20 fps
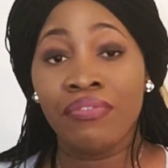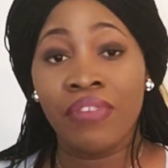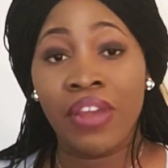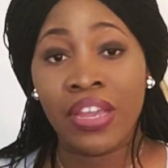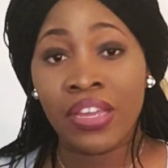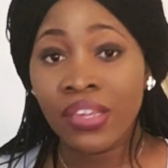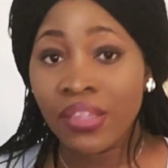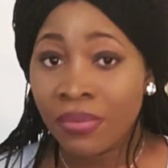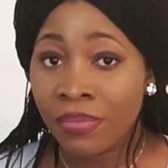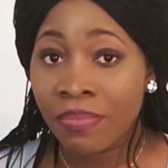
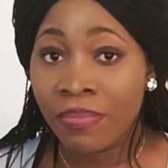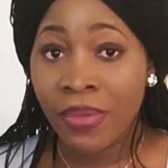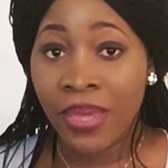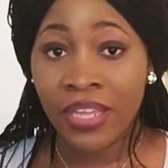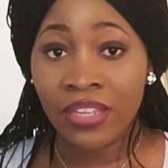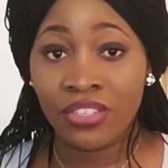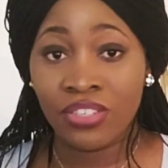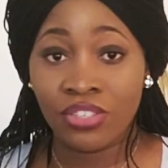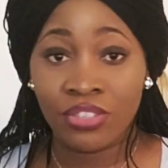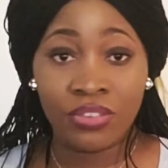
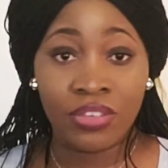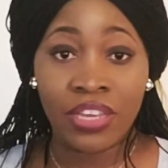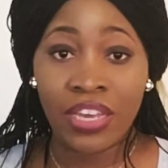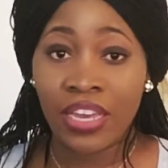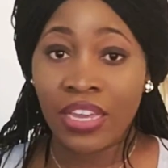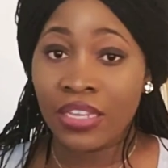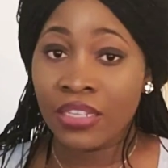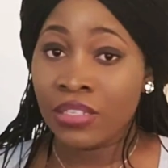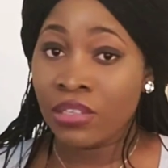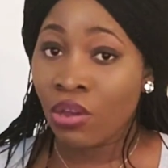recommend you
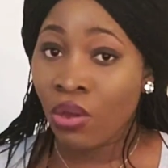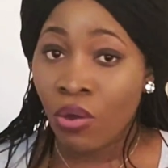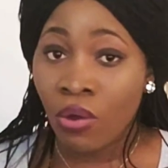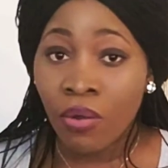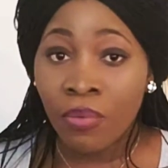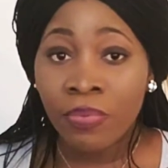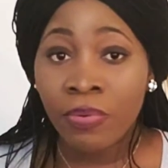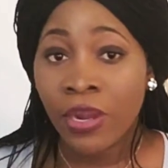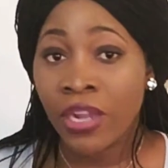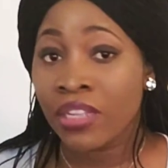guys,
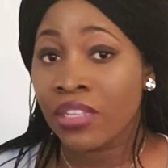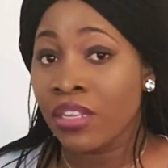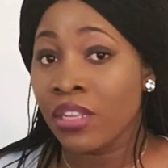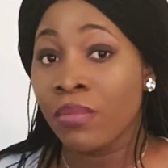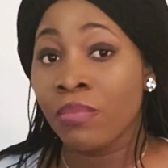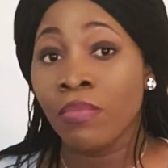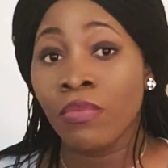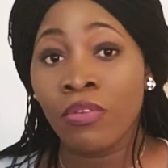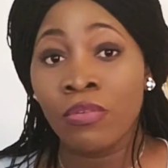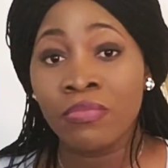all
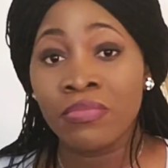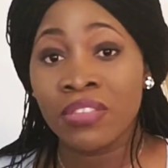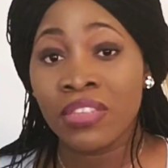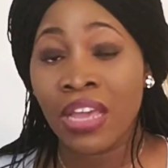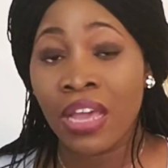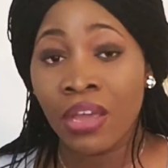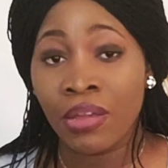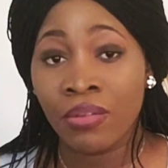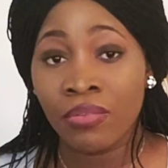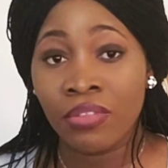pregnant moms
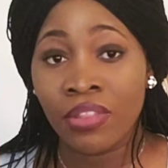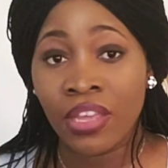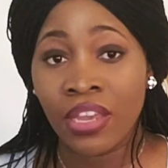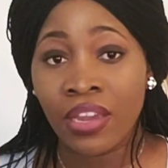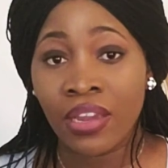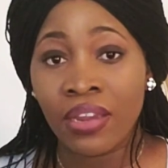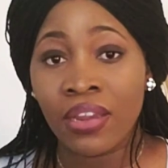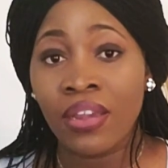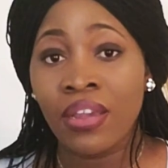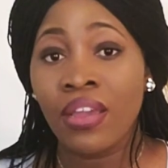out
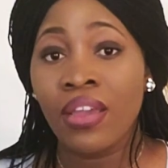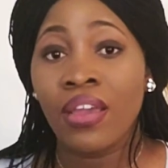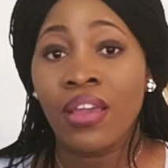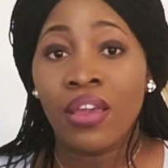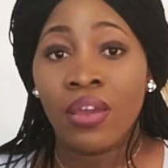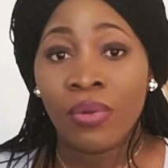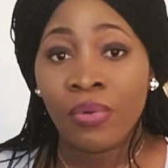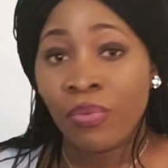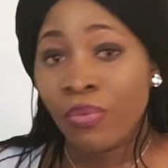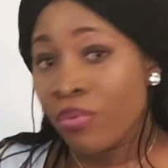there,
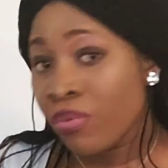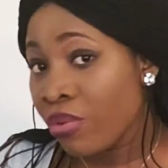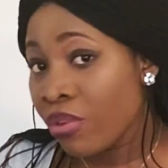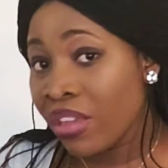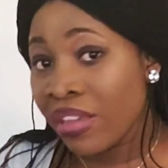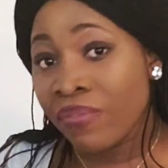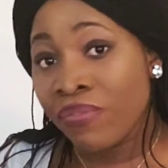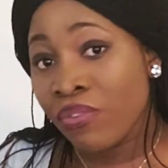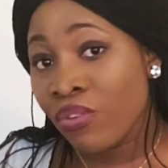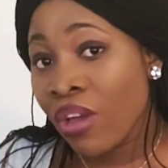
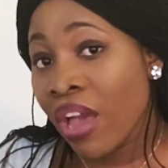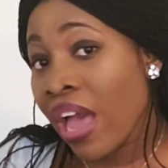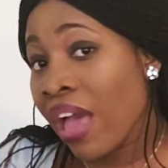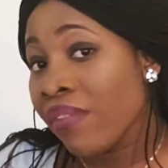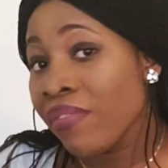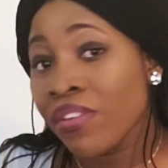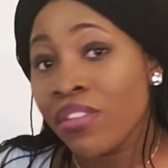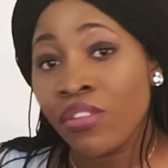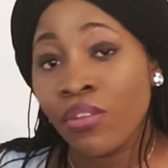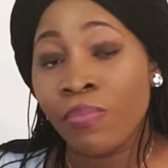if you're
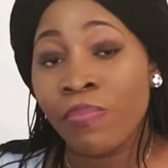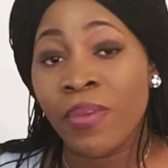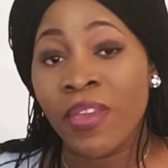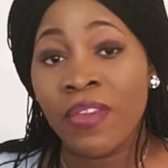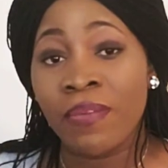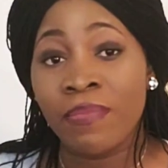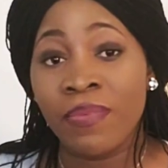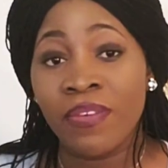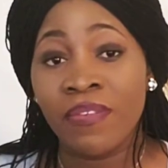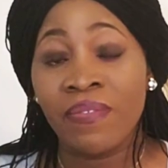having a
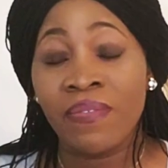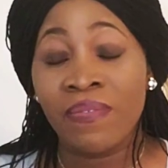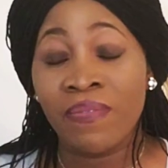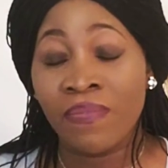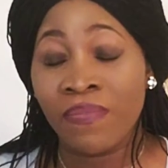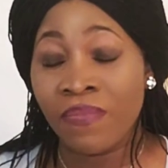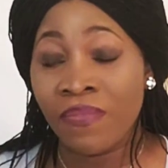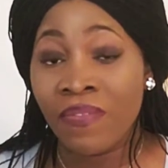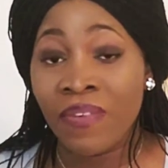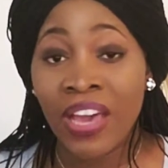baby
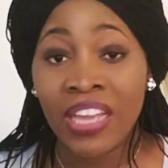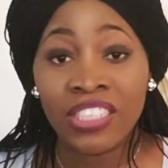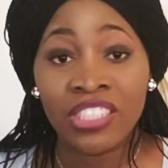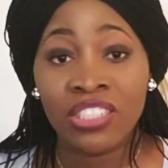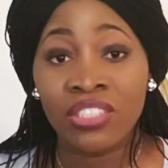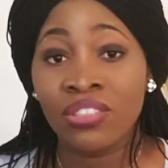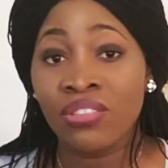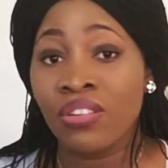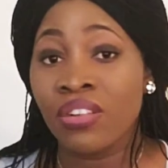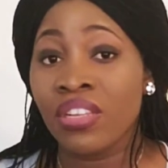
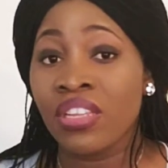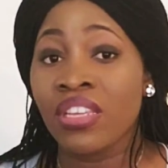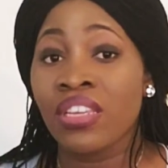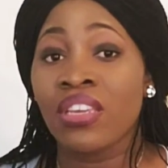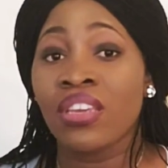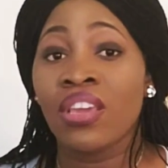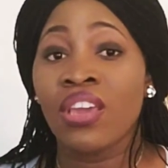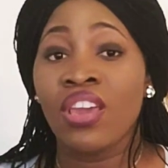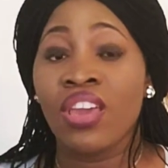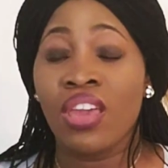vaginally,
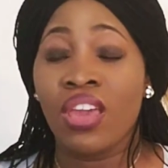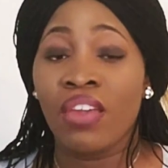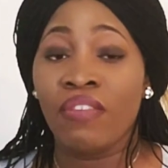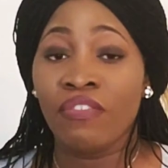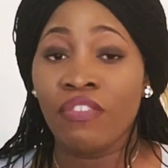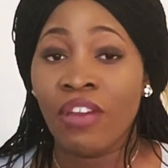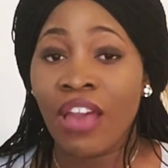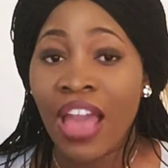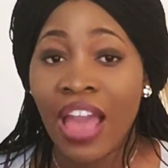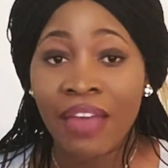
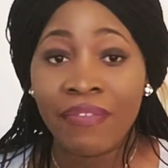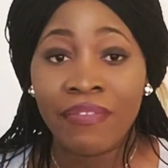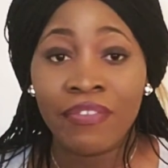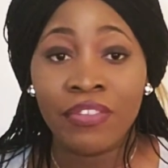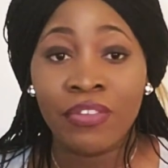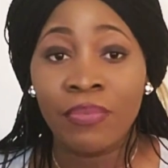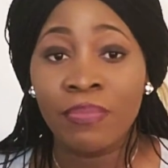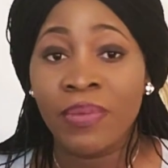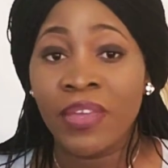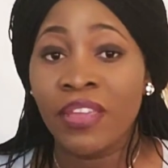if you're
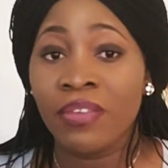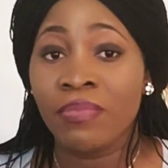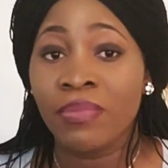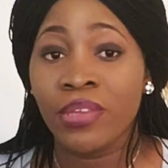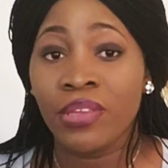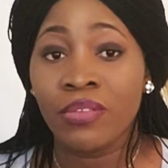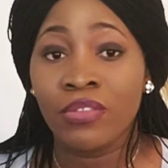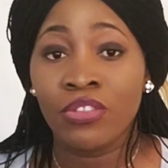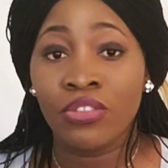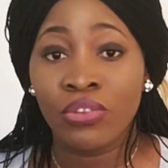having a
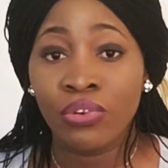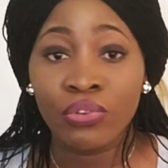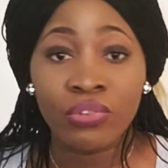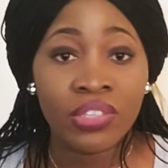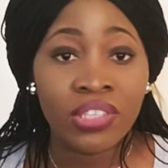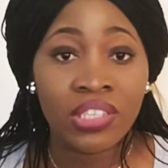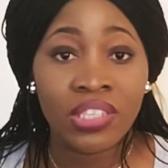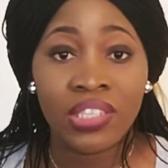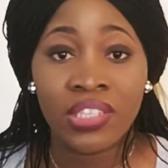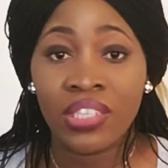baby through
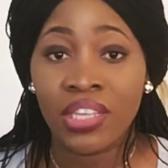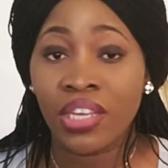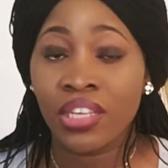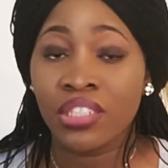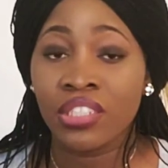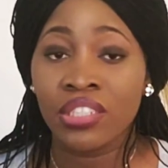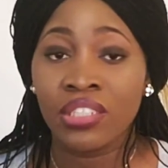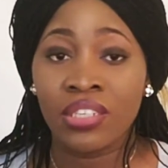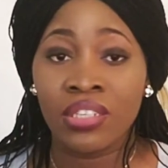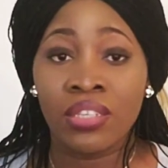
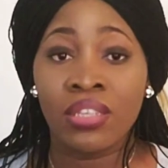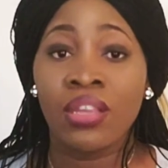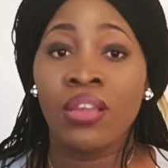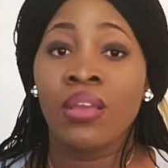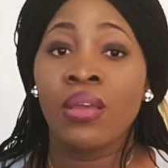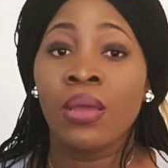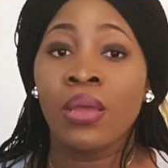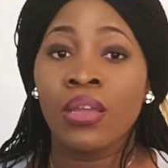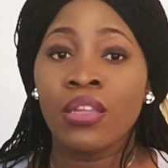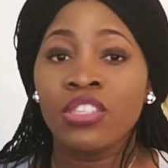C-section,
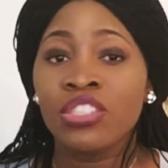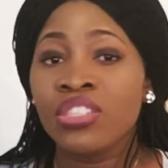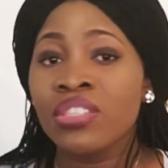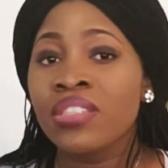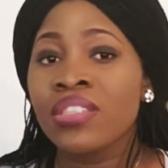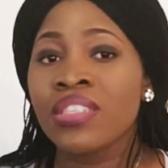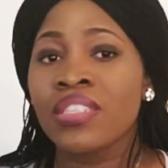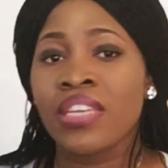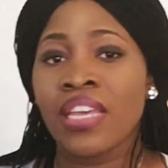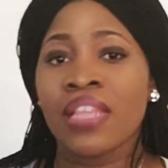
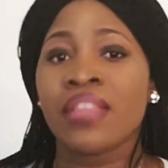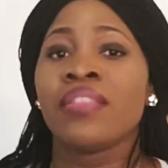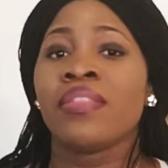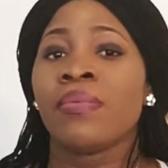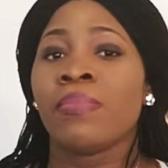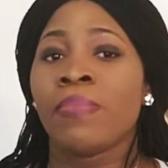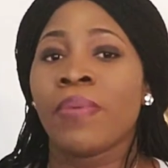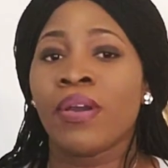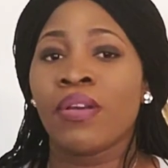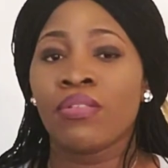just get
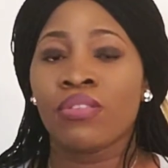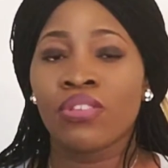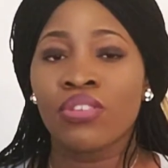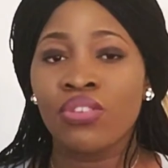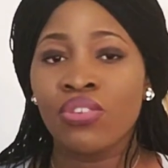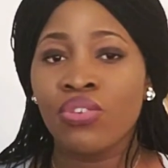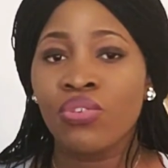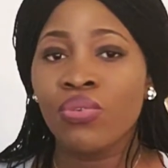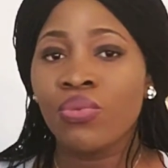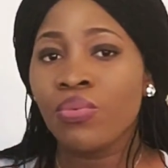the belt.
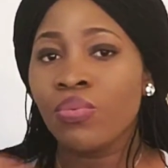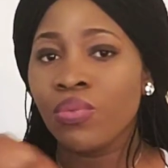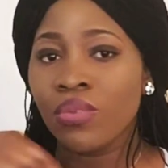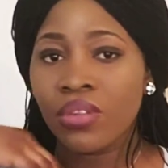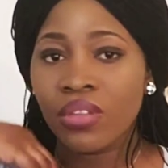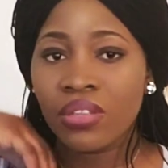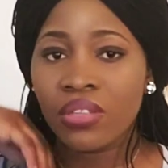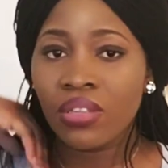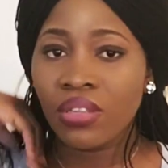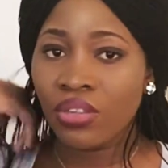You
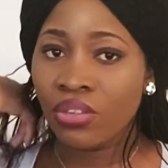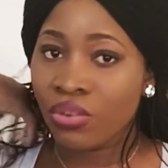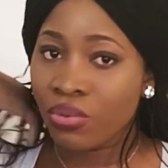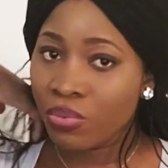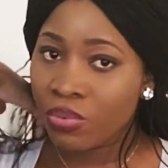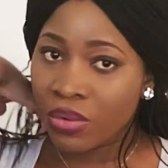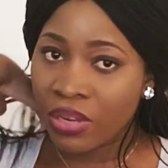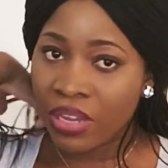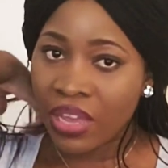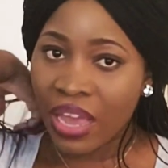
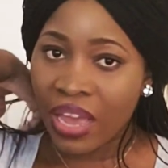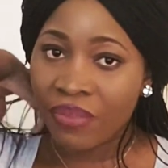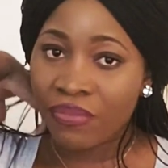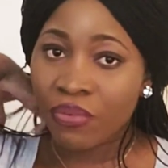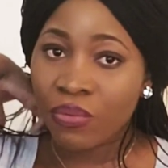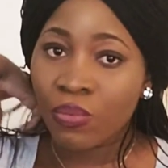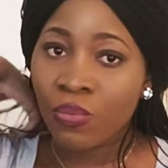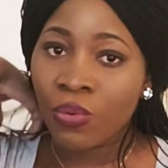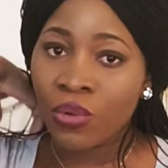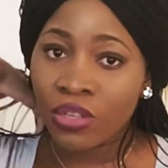would
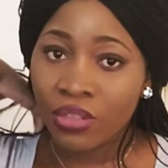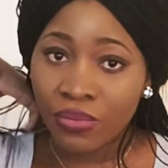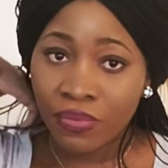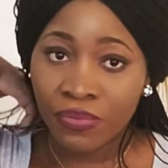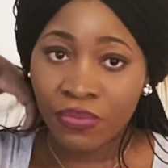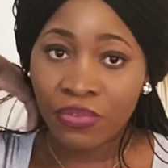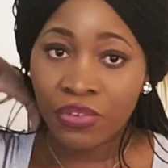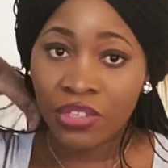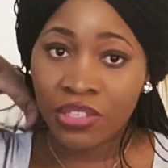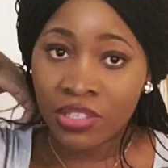have a
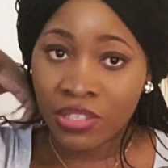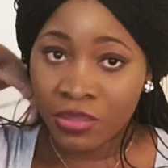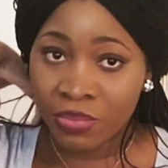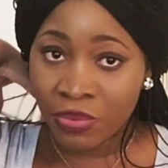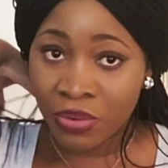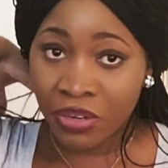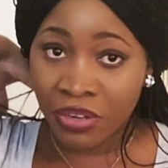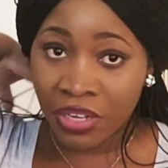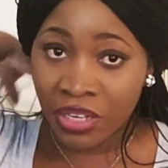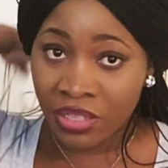wonderful
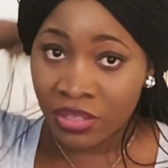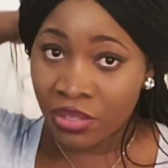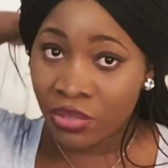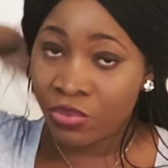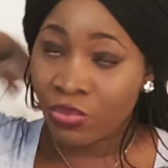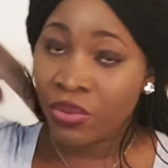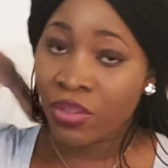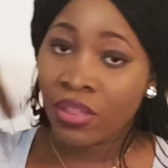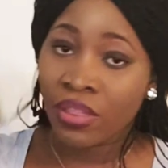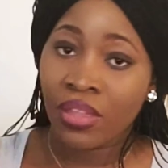
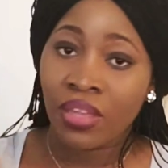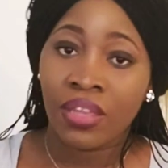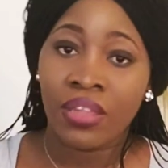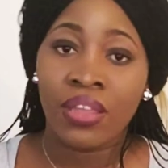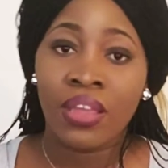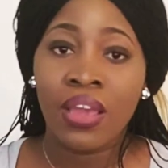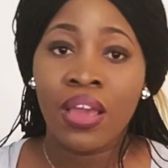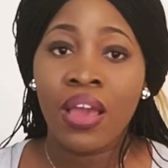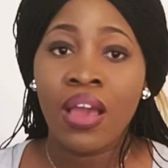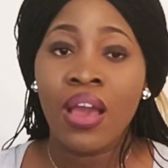experience with
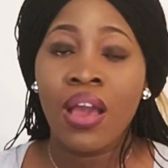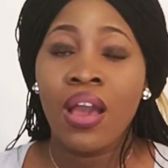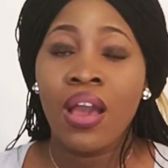it.